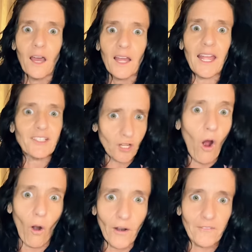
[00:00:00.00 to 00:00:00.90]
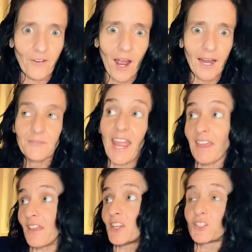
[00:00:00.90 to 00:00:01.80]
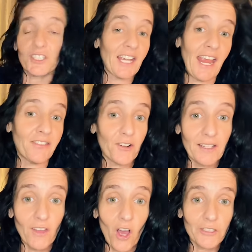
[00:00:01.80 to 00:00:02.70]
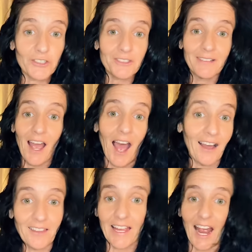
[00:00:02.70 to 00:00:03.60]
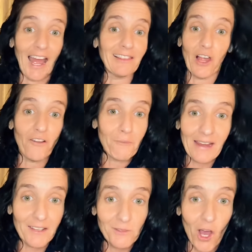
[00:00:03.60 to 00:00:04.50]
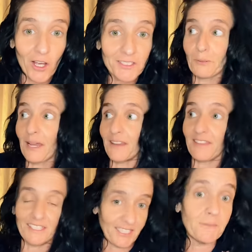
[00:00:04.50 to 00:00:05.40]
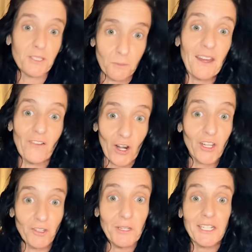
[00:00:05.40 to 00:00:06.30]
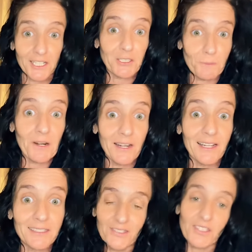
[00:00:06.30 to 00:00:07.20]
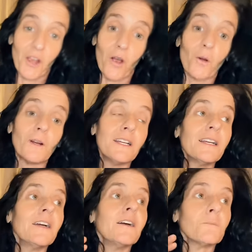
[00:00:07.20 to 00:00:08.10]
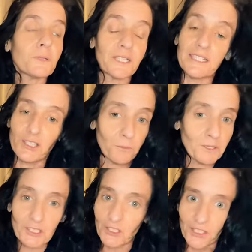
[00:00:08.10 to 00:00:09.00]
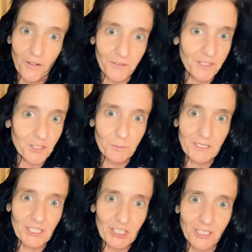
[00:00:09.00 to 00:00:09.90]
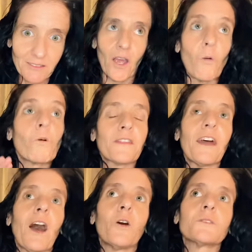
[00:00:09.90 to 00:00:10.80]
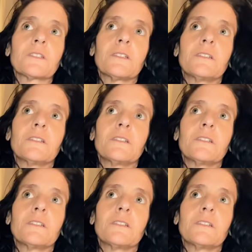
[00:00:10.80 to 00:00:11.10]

It's horrifying. And they usually hate their in laws. Like, I love my in laws, but this seems to be a very unique experience. So please don't put yourself in this position without